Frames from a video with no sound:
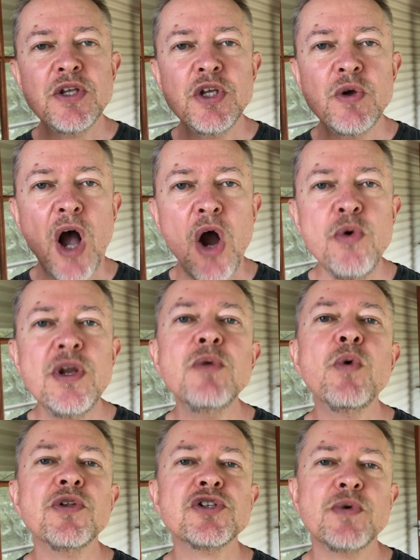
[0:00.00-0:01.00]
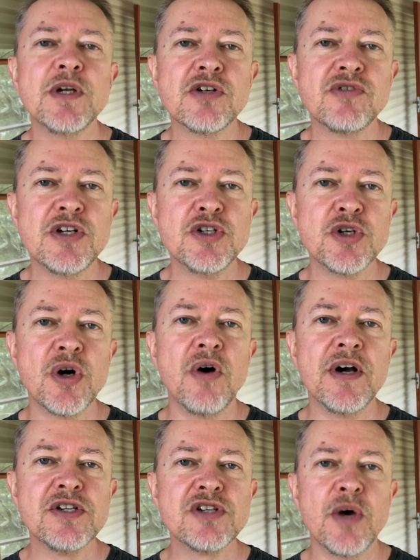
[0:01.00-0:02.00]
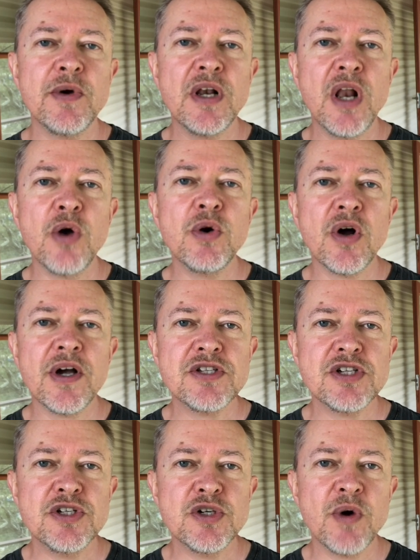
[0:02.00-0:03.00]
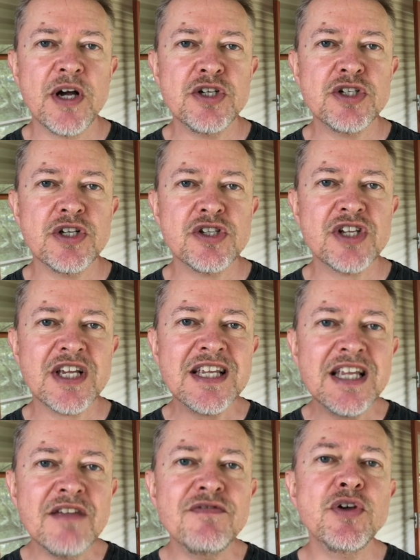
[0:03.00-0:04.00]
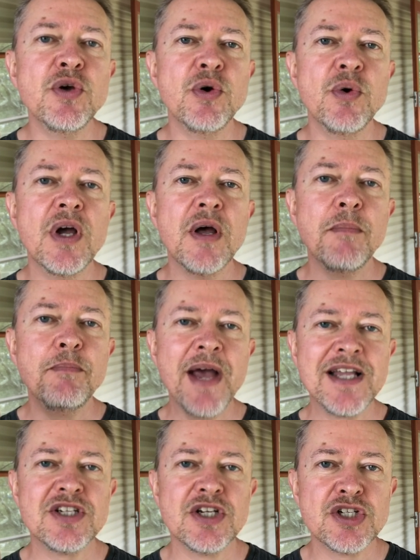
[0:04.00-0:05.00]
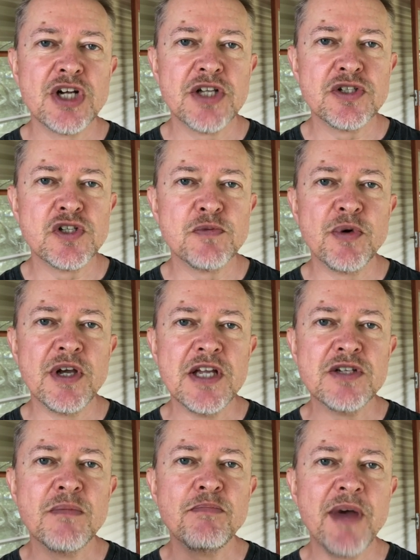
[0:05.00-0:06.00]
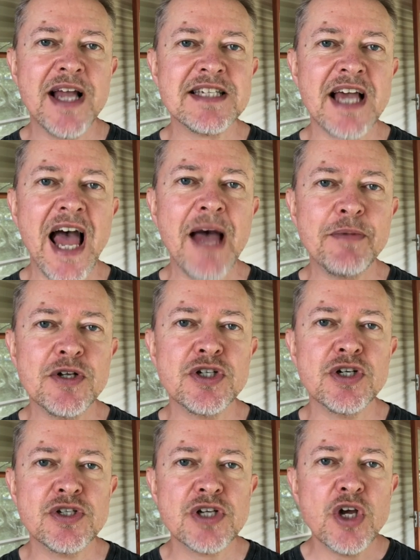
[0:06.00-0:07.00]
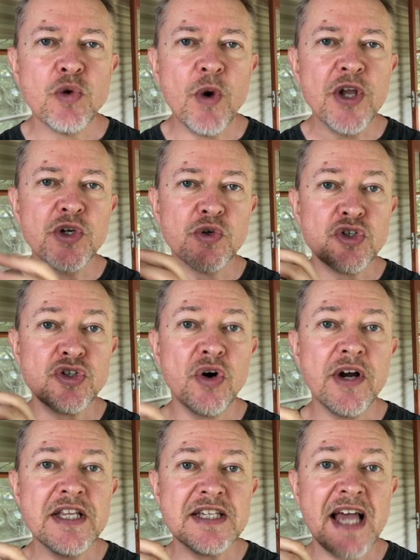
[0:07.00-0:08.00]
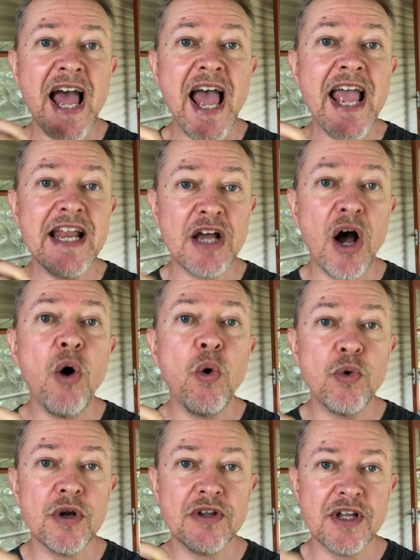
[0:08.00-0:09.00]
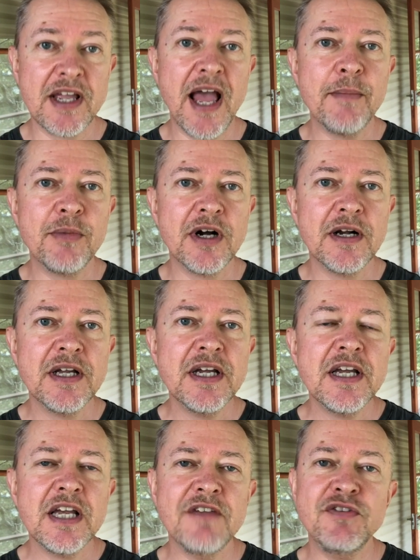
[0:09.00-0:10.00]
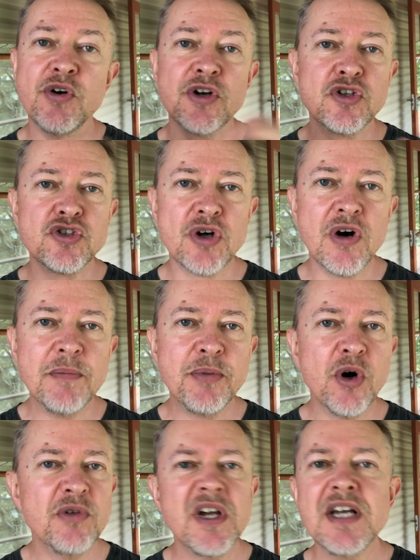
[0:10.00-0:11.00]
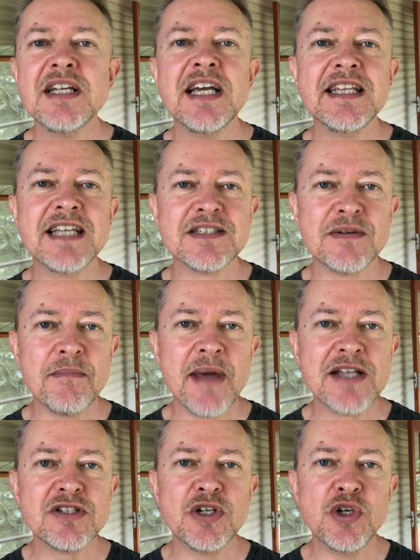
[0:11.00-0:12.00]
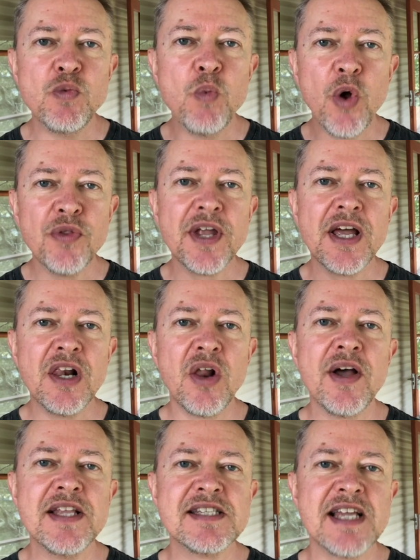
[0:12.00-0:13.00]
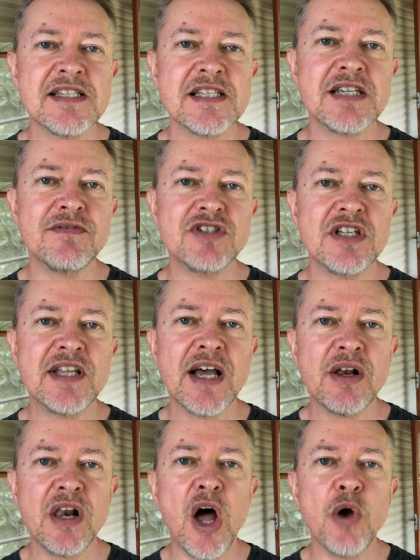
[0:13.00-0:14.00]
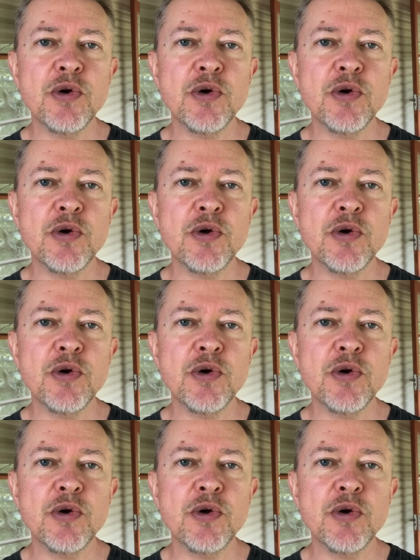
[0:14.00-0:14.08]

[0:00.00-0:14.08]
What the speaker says: You only want to increase your ISO in low light situations to give you better shutter speeds and better apertures when you're trying to hand hold the camera. If you're on a tripod, it doesn't matter. You want that light sensitivity down low.